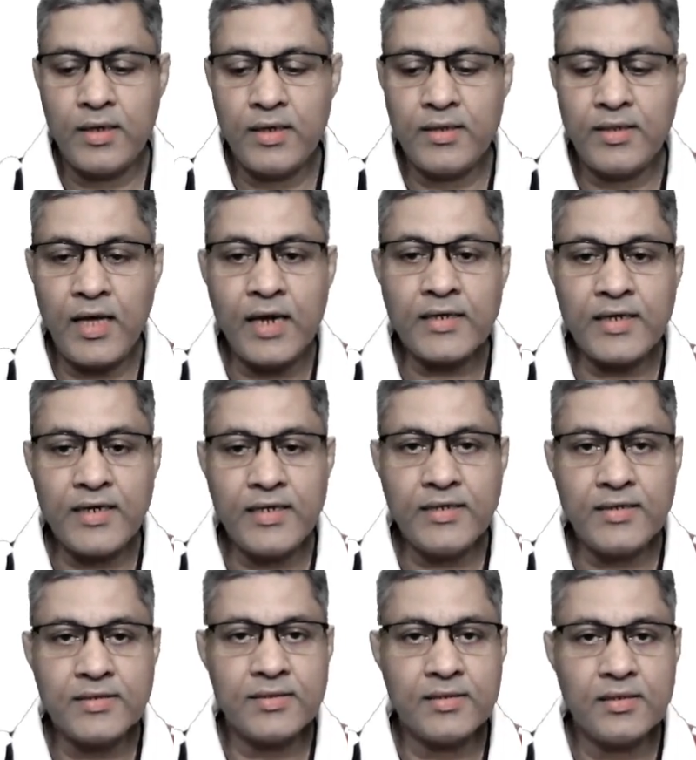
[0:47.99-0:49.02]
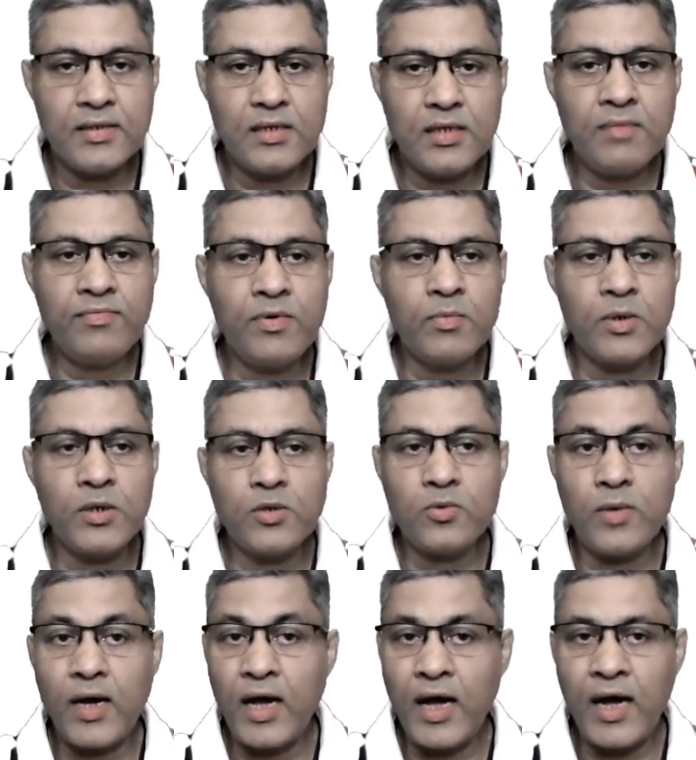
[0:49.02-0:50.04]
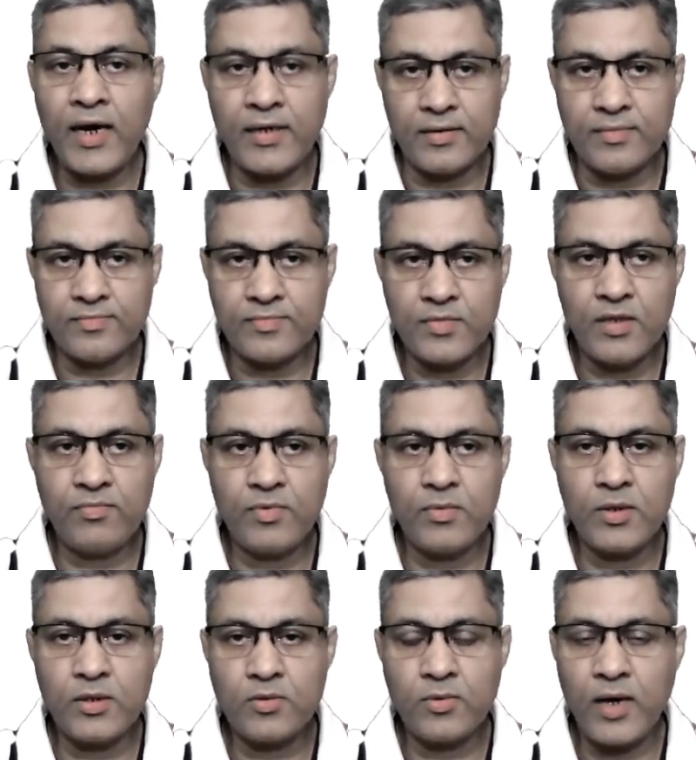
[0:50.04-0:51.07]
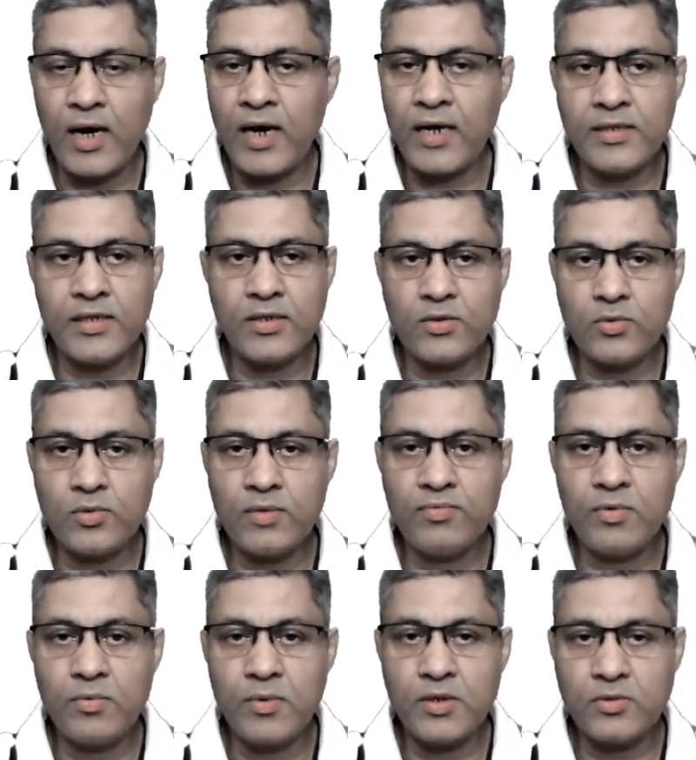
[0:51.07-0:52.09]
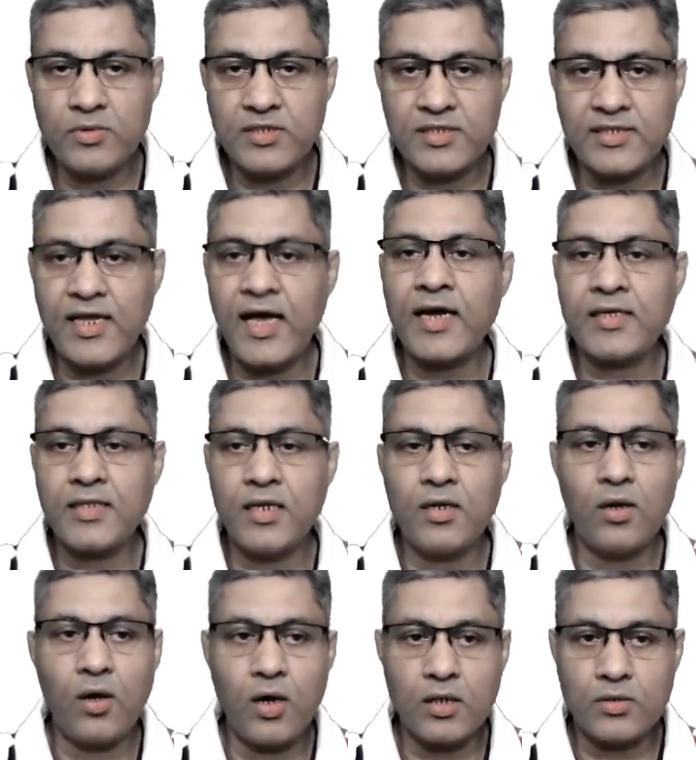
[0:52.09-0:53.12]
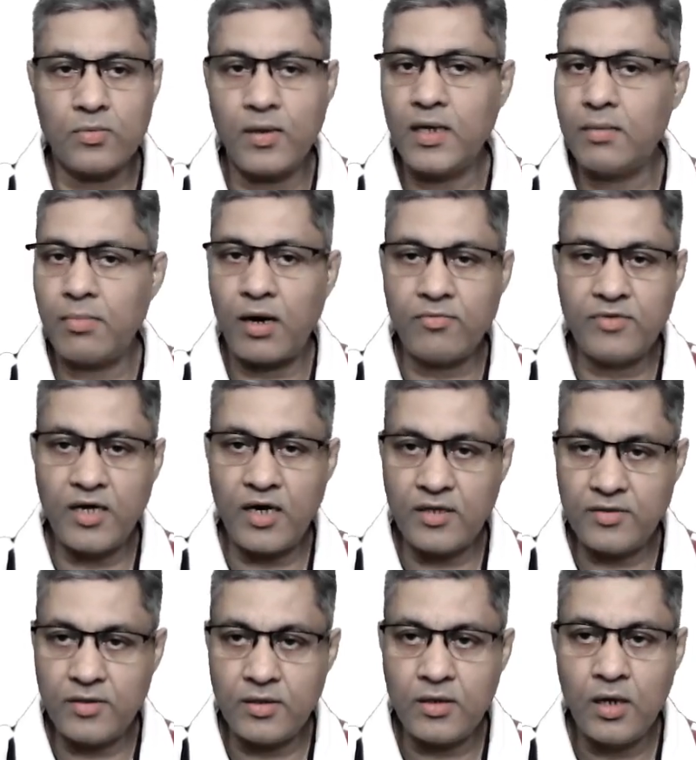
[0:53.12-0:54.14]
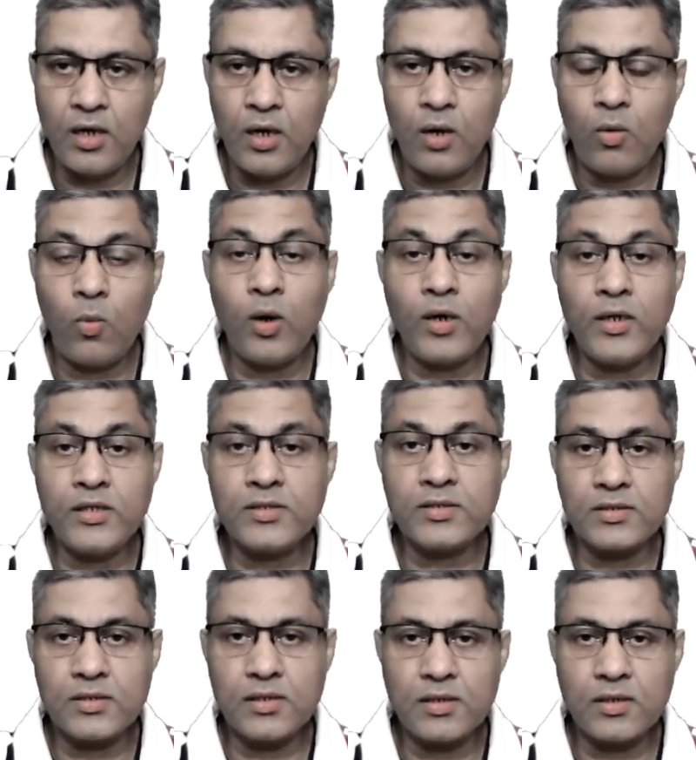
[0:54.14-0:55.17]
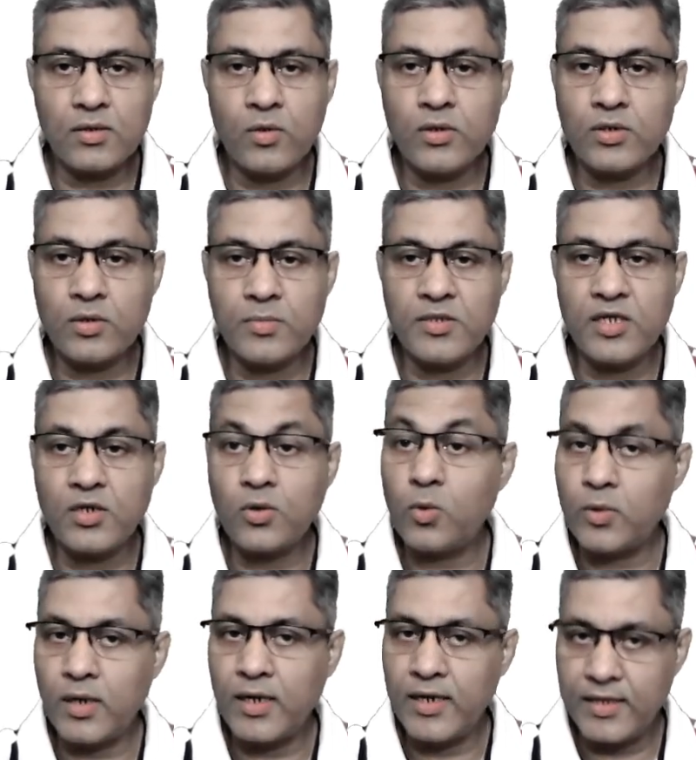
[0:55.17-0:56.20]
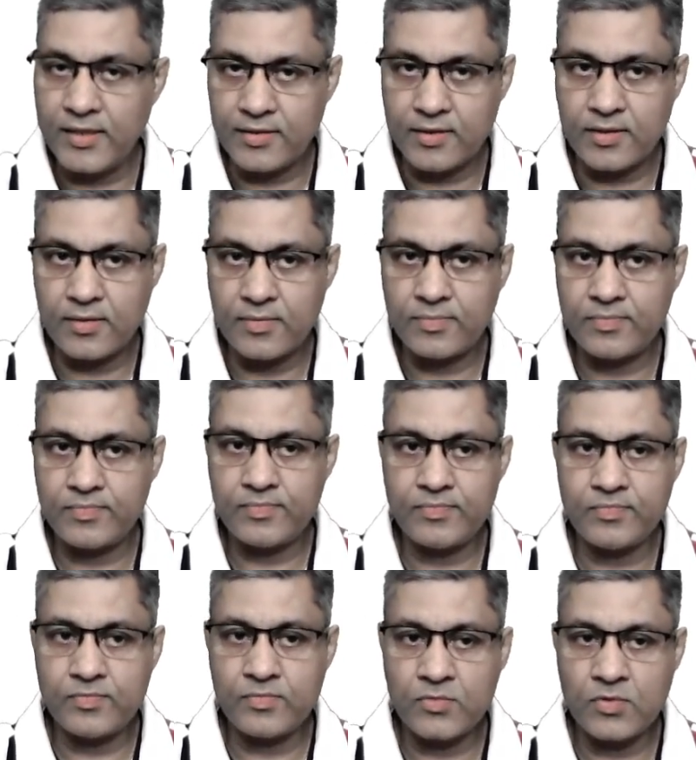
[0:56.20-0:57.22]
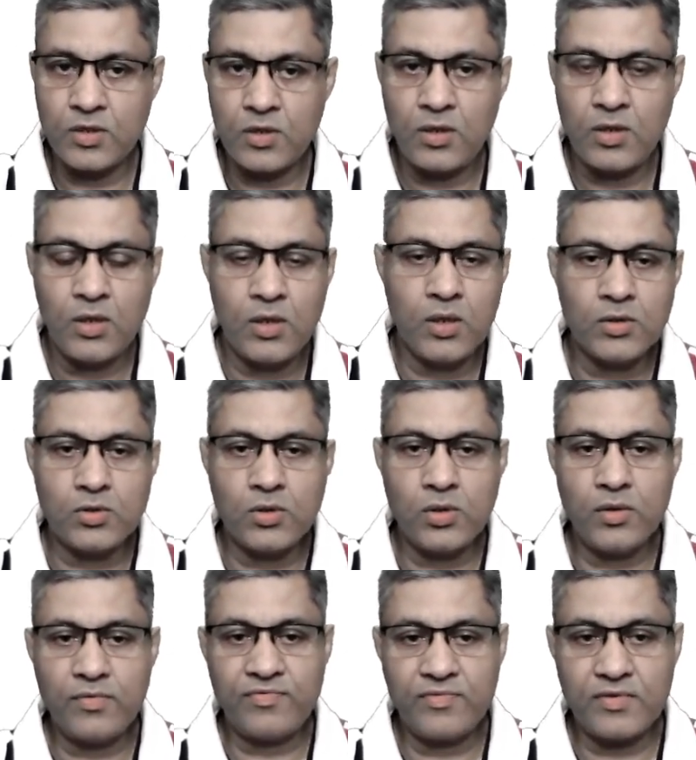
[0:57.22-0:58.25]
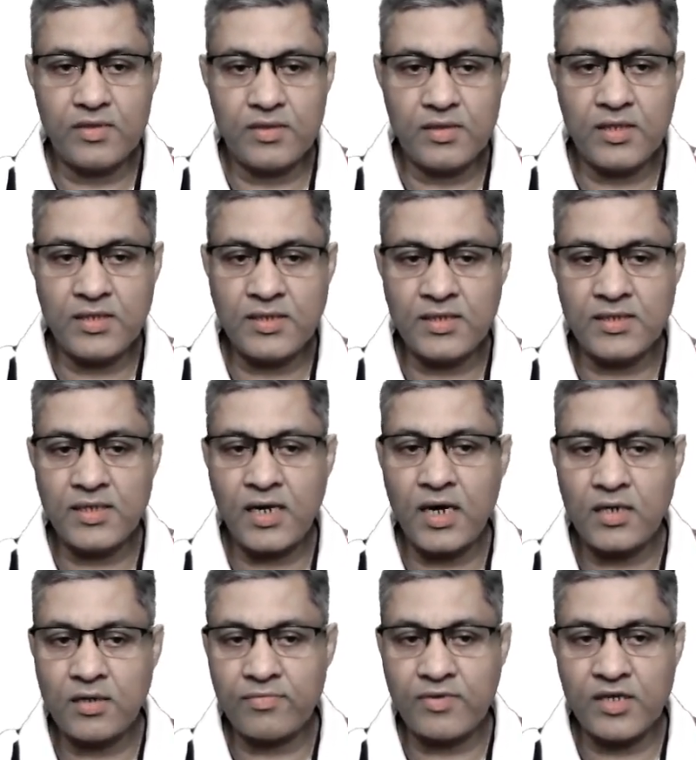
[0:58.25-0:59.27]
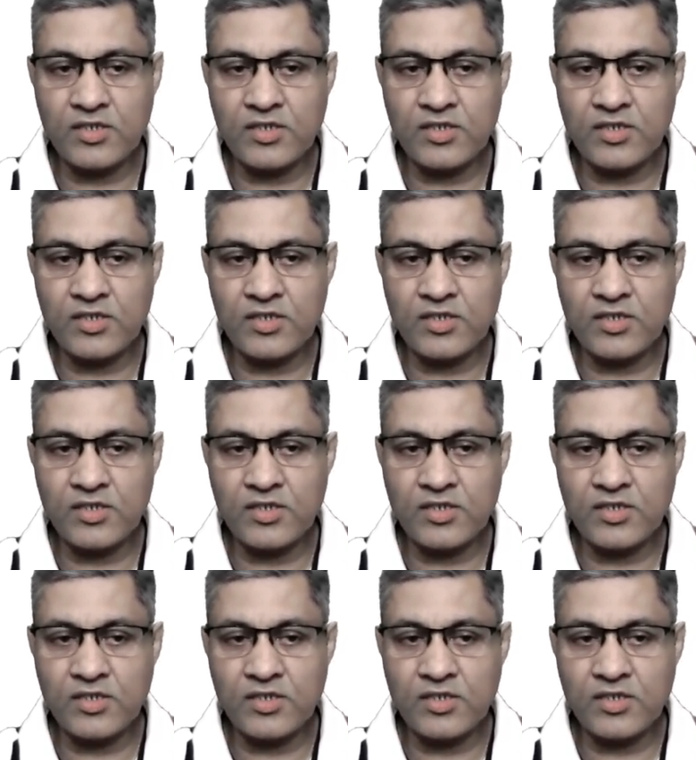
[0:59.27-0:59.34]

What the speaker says: In that case, if we were to add the two, if we were to stack the logs one above the other, what is going to be the total length? So if this is the kind of